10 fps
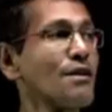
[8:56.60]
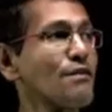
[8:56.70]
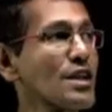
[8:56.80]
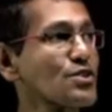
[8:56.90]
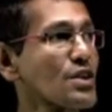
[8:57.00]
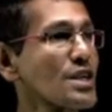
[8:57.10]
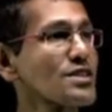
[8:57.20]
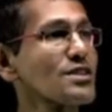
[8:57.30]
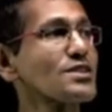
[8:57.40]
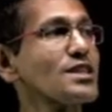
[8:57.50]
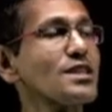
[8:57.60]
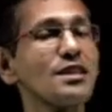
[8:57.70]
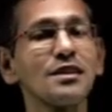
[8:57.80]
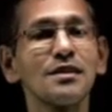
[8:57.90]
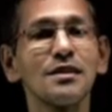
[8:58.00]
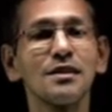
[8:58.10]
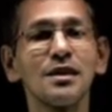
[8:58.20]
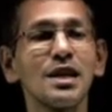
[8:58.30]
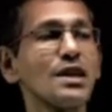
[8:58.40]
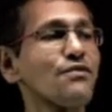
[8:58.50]
Well, total 60.
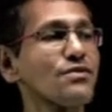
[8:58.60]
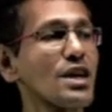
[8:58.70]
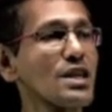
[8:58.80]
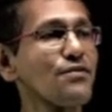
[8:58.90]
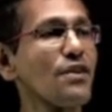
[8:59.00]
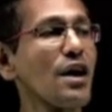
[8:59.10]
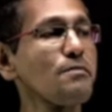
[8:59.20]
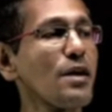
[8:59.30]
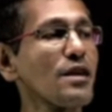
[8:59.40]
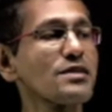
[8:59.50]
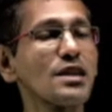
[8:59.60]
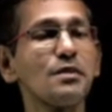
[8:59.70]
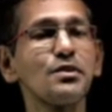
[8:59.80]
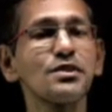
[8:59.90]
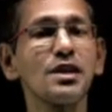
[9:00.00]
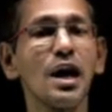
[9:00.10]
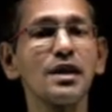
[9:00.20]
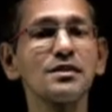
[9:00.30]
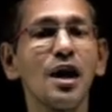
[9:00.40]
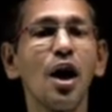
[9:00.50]
If 35 passed in computer
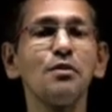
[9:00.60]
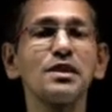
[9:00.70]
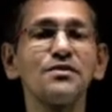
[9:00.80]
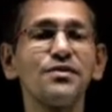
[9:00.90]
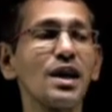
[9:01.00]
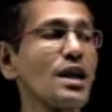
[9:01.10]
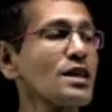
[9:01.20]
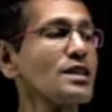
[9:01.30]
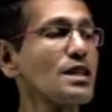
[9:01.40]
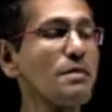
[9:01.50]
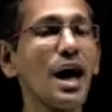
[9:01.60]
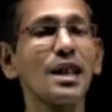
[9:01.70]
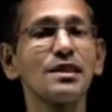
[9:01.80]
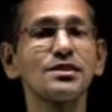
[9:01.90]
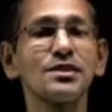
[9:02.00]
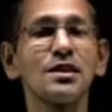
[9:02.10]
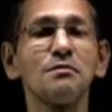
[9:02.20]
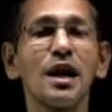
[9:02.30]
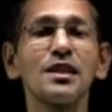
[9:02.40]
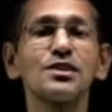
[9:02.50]
science, how many failed? The balance.
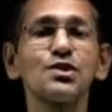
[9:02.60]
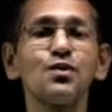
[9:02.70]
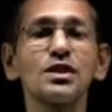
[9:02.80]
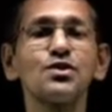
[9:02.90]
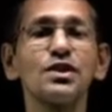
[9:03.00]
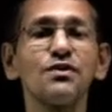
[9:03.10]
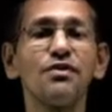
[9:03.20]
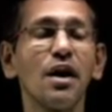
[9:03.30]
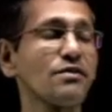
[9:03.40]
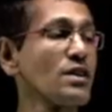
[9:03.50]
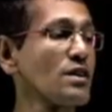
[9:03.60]
Balance is what? 25.